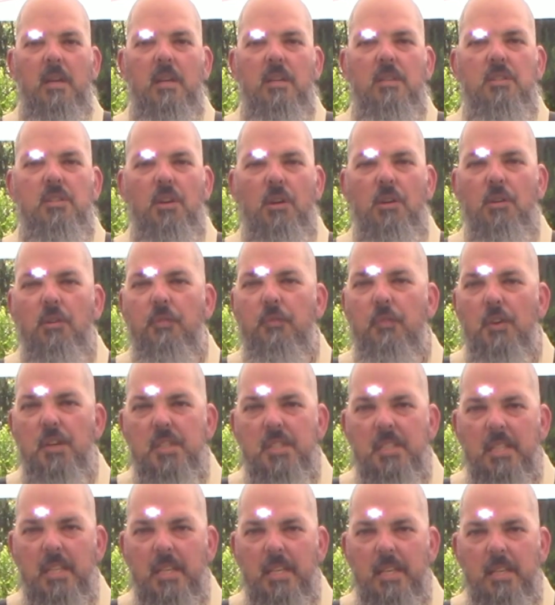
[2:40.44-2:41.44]
So
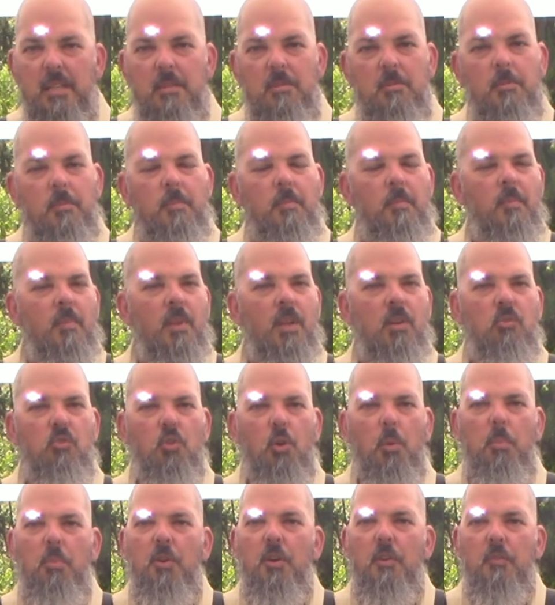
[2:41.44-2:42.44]
first thing,
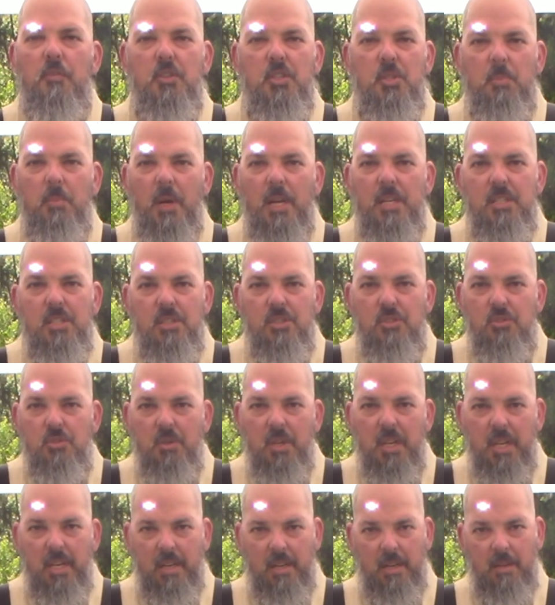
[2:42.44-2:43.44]
remove as much as you
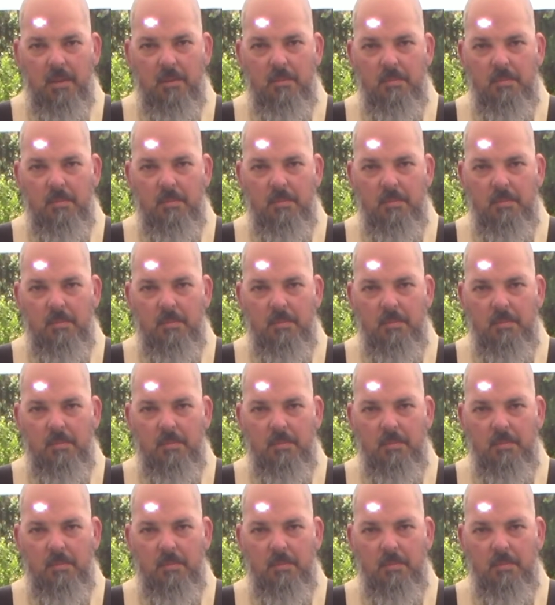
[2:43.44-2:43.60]
can.